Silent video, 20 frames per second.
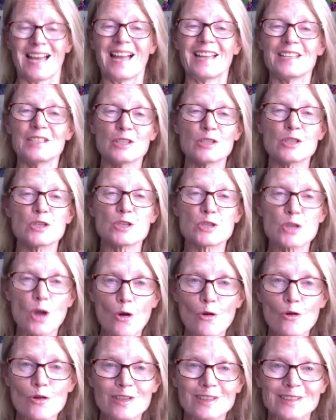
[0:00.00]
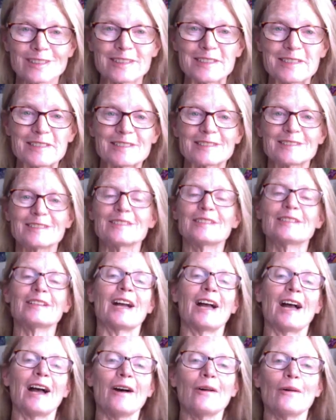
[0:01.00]
And your shoulders.
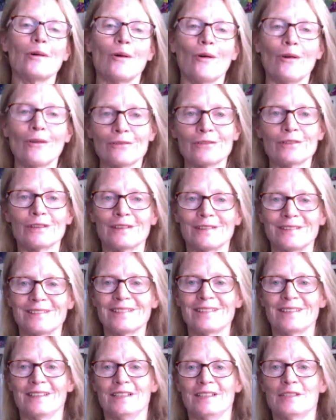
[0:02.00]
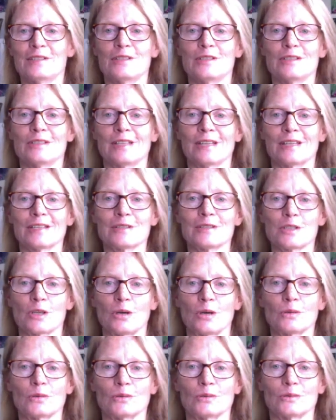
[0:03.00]
How often do you get
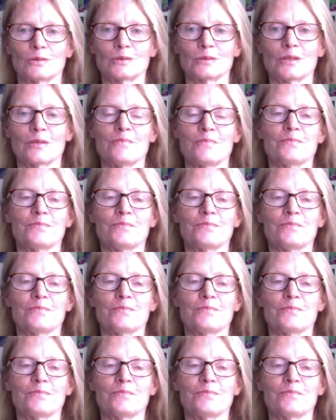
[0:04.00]
told